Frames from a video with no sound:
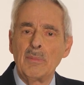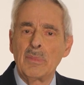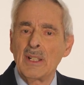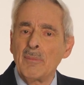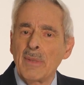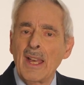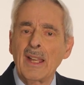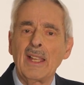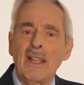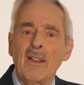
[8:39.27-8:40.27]
bring
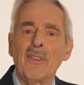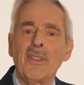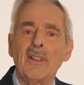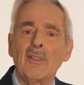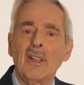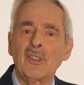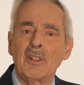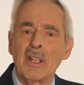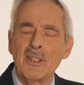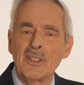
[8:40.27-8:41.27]
back health and
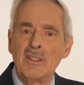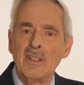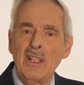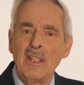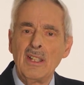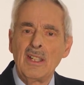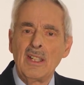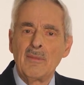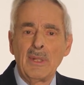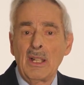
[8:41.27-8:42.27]
restoration
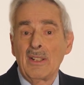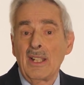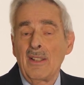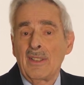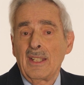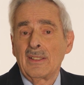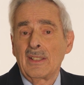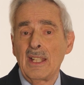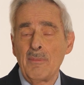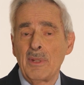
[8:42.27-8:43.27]
beyond anything
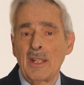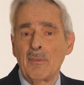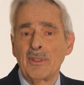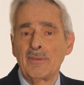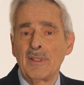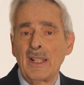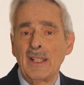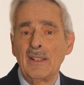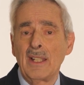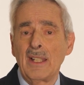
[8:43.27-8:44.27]
that they've been able to find.